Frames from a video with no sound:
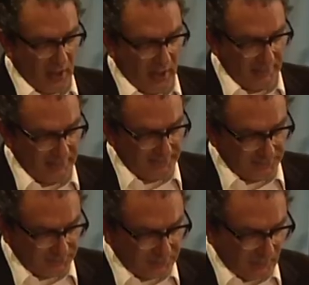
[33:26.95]
in
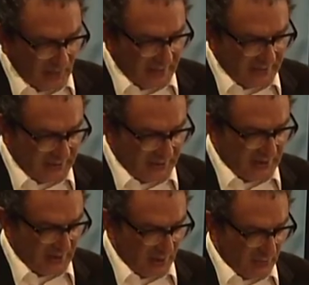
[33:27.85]

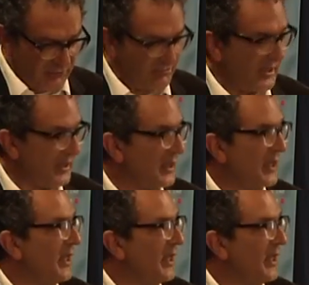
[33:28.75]
1603,